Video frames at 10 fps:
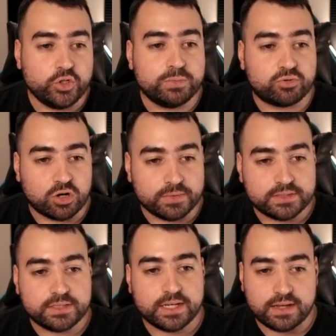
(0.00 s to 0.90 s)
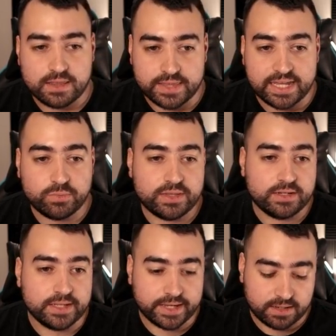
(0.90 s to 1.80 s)
new promise here. Then
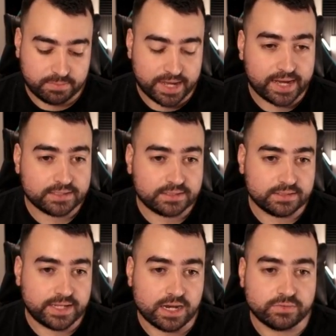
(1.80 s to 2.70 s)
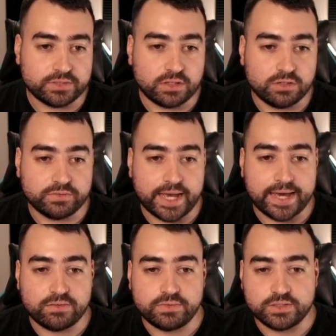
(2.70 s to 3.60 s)
within here, pass in a resolve
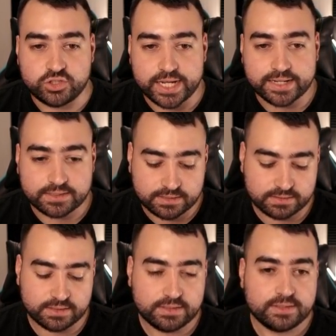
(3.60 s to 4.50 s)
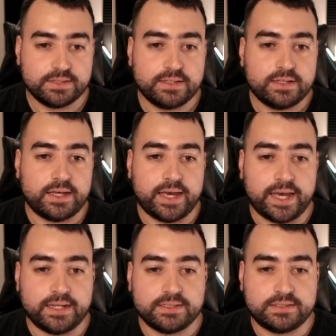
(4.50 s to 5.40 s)
and rejects.
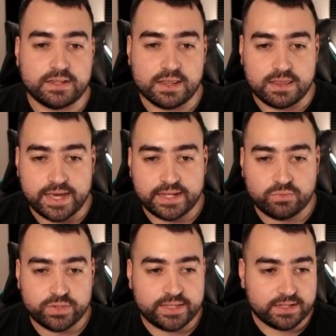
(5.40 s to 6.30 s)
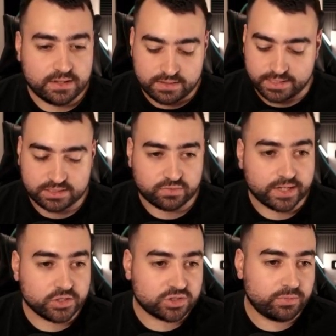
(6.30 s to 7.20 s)
And then within this
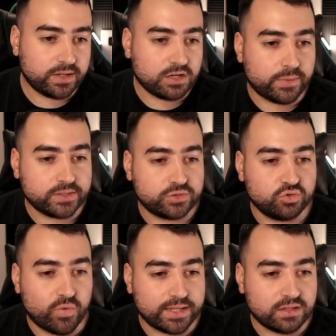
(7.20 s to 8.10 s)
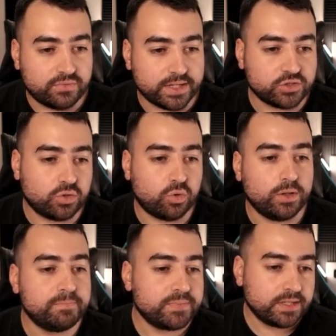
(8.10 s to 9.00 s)
function, we are going to run the fetch
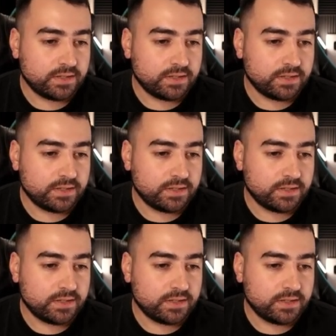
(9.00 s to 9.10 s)
call